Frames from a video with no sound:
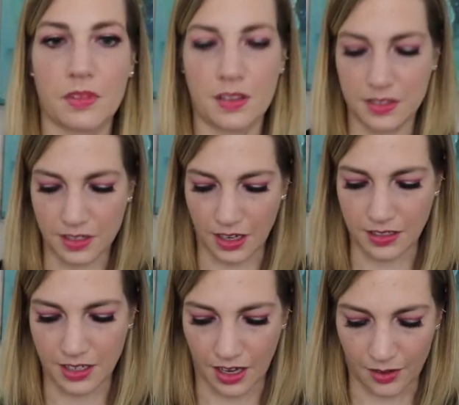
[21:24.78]
it's
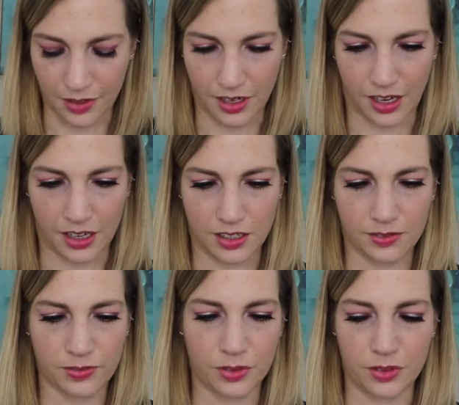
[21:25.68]
nice to have on
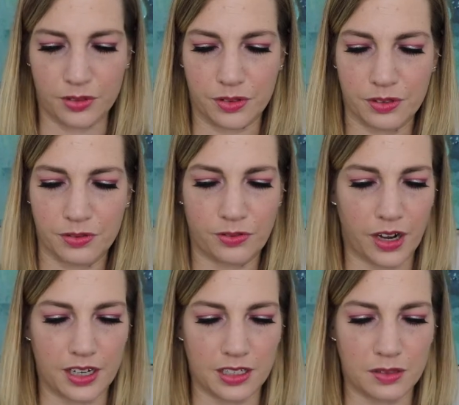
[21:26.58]
hand for
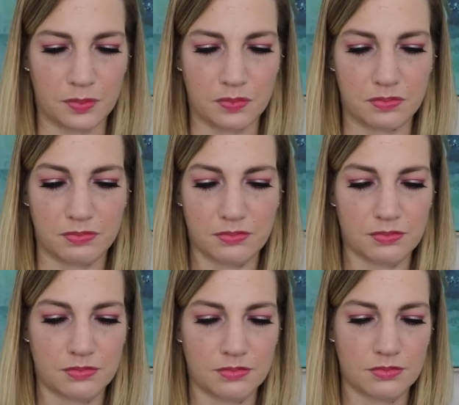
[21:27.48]
random
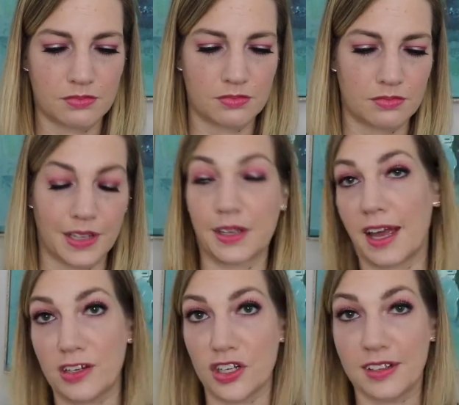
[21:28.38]

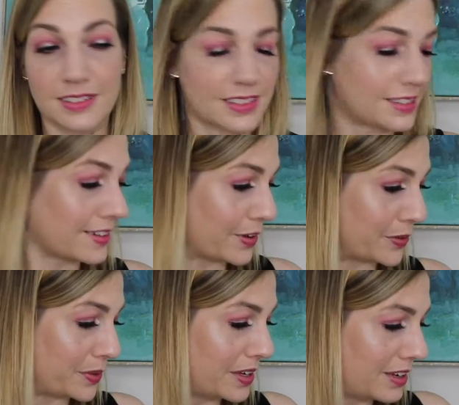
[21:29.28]
occasions.
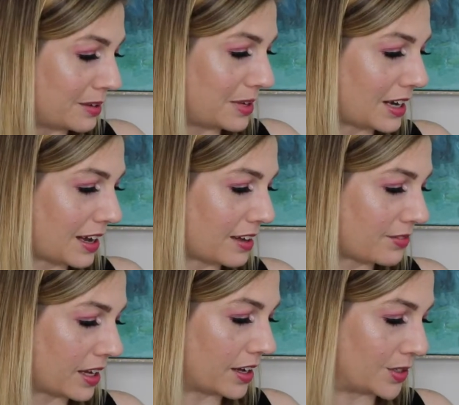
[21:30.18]
So, I mean, I have
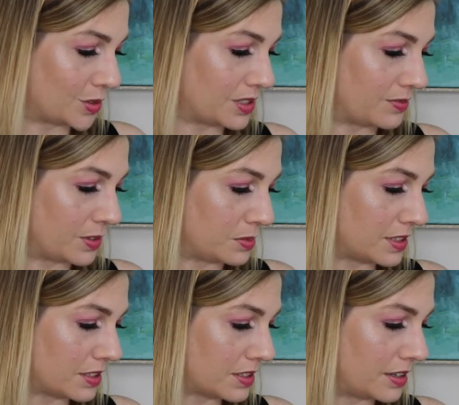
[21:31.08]
like hundreds of
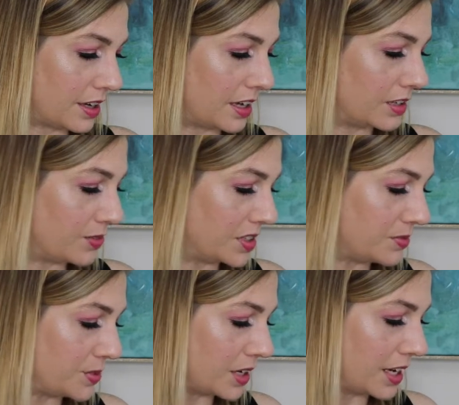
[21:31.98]
lipsticks on hand for
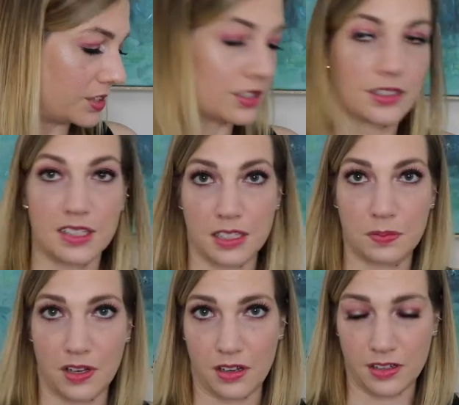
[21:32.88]
different occasions, let's
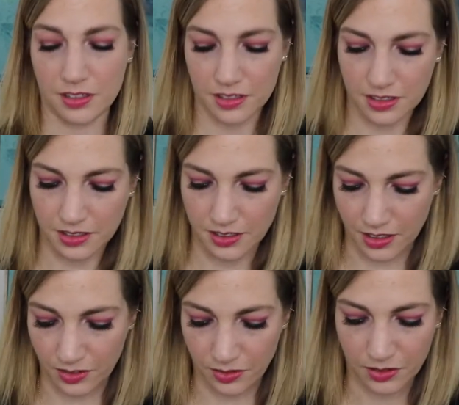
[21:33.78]
be honest.
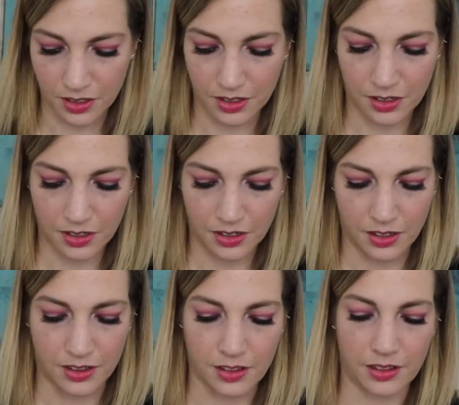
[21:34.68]
So
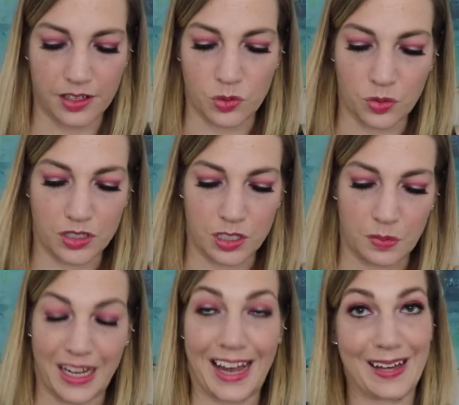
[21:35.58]
this will just
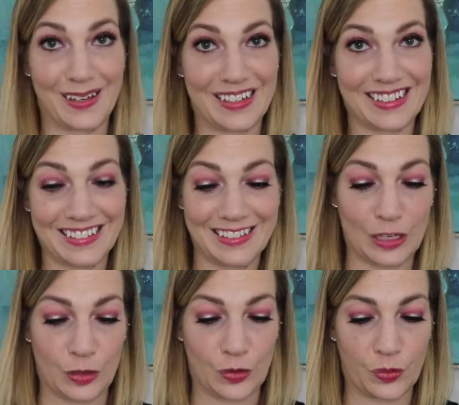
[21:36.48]
be added
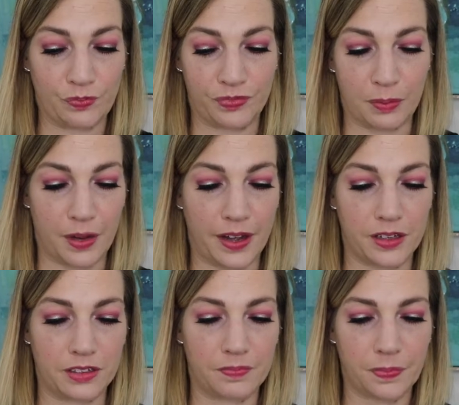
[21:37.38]
to the
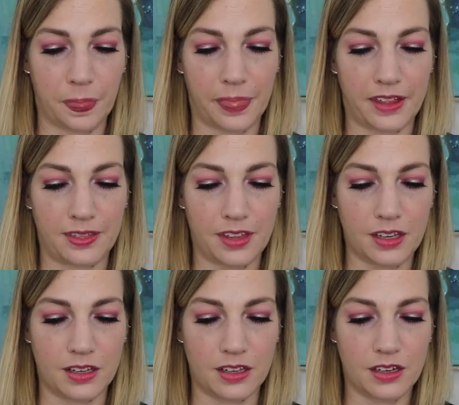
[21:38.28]
pile. And
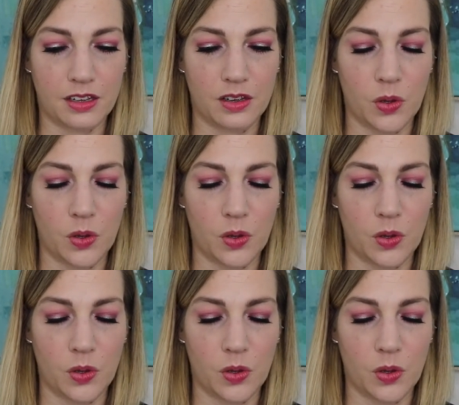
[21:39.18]
then,